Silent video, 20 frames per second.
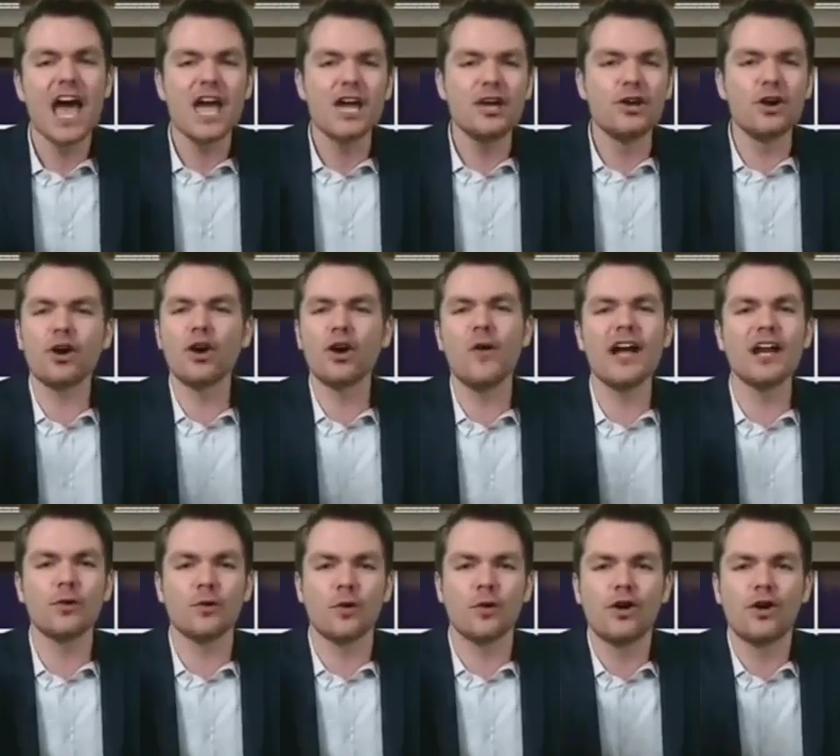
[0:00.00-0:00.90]
You're going
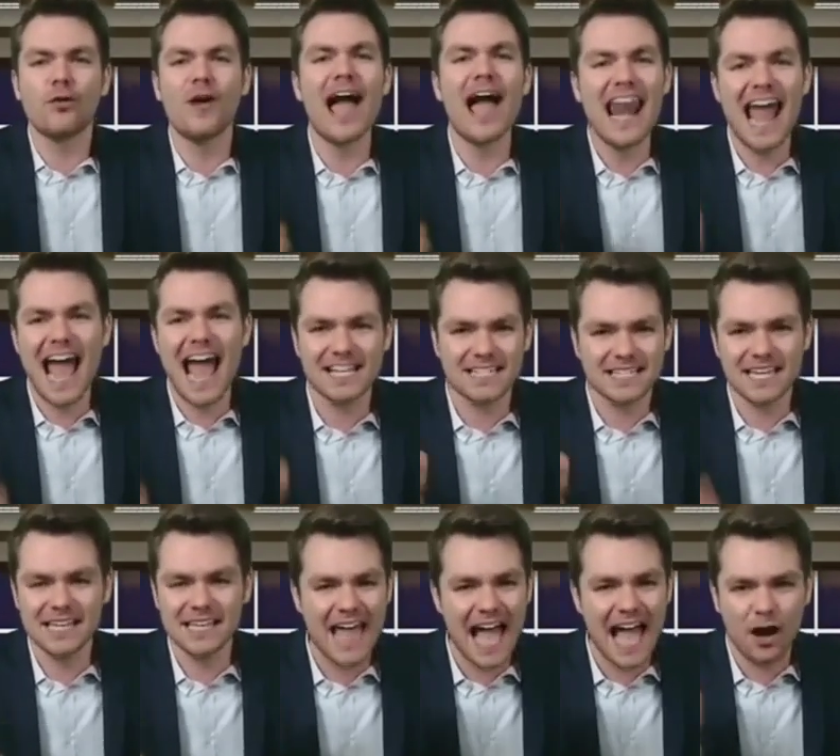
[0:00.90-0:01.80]
to regret
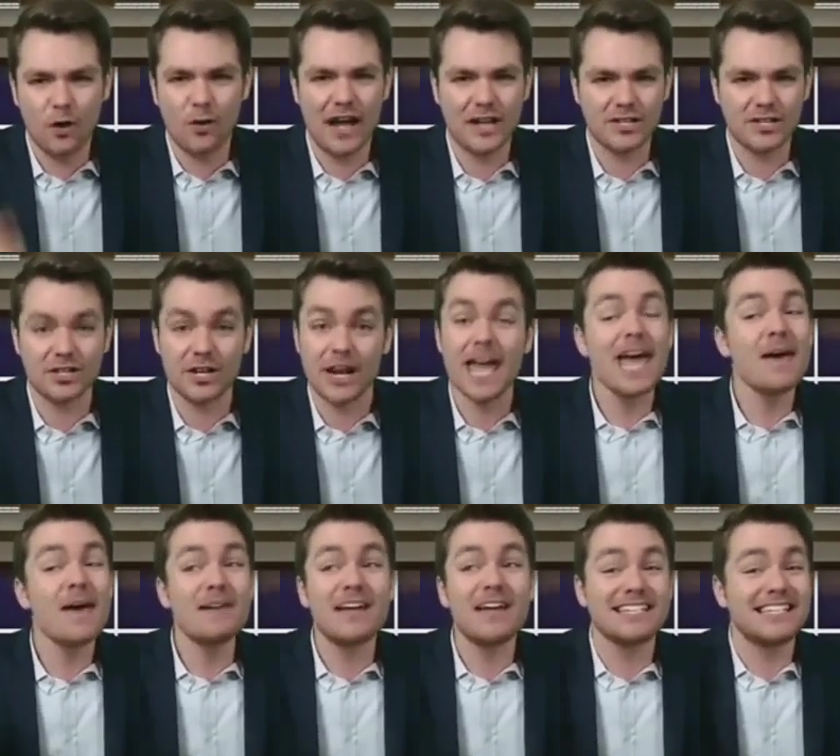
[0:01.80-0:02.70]
asking that question,
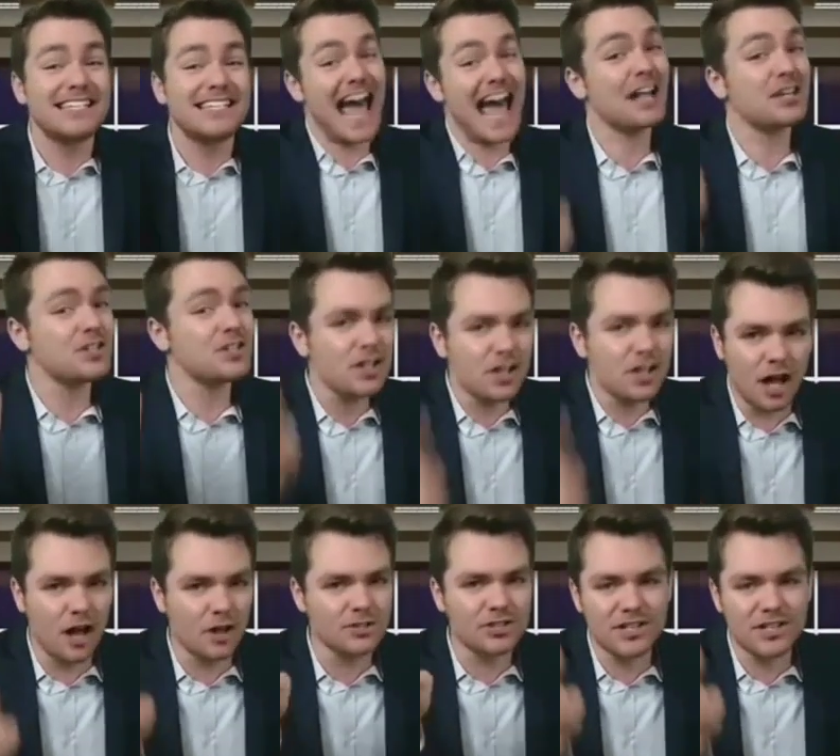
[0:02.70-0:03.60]
because that's the
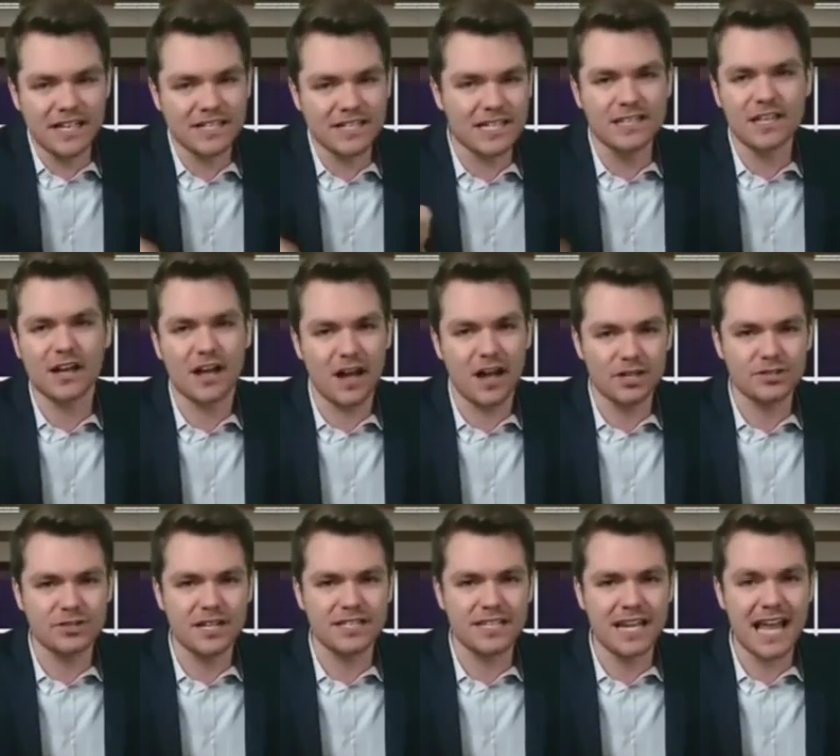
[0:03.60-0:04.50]
culture that's in the
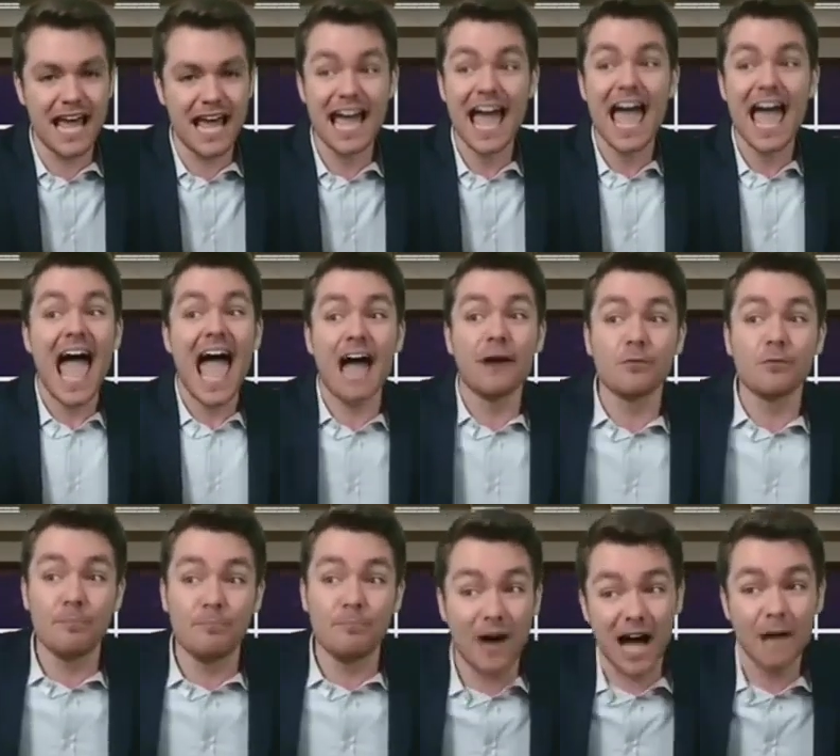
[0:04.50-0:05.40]
country today, and
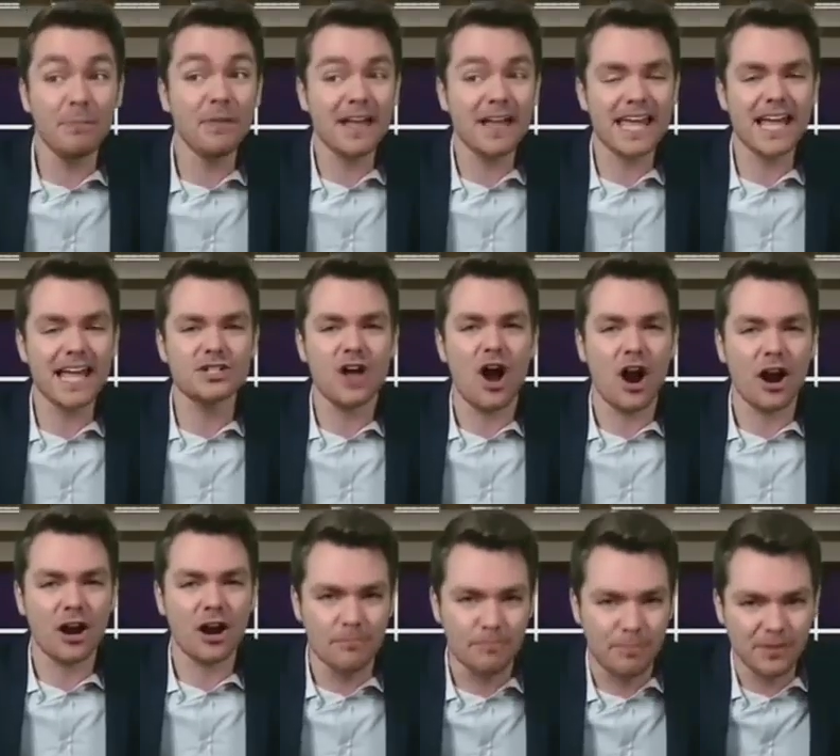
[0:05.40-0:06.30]
Republicans
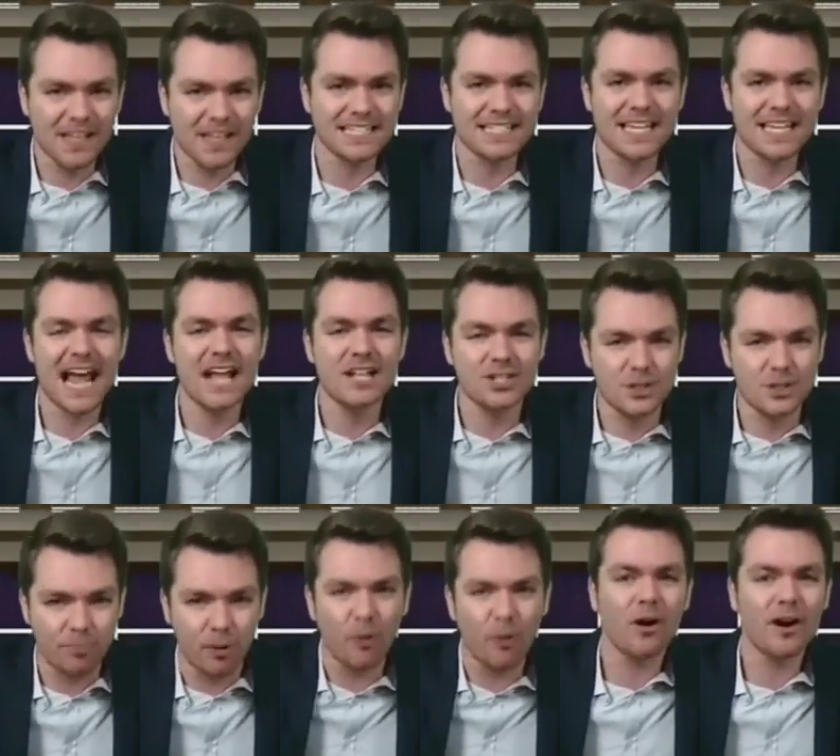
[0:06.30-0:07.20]
are complicit and
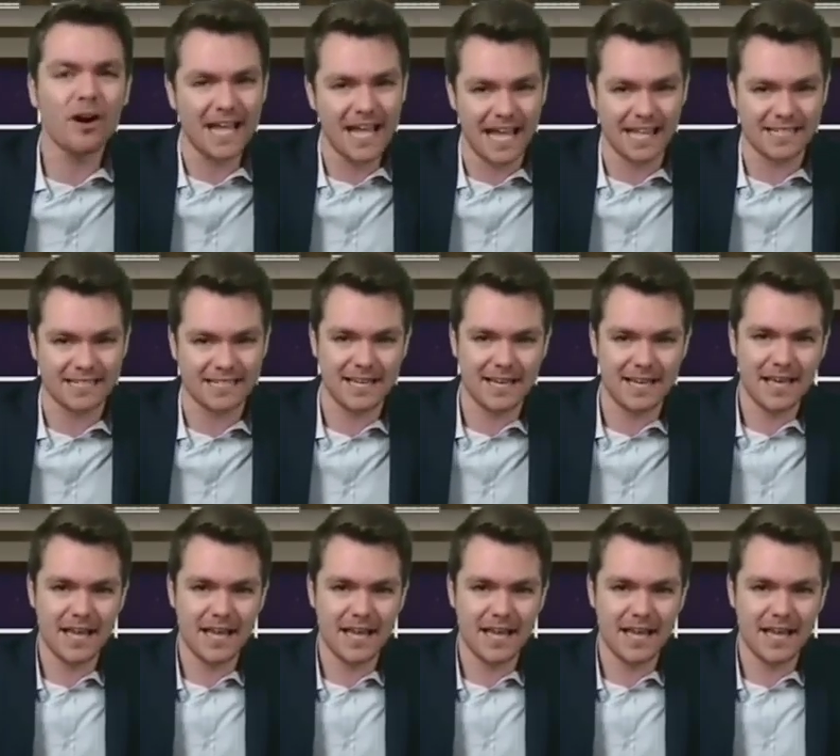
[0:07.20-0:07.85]
supporting it.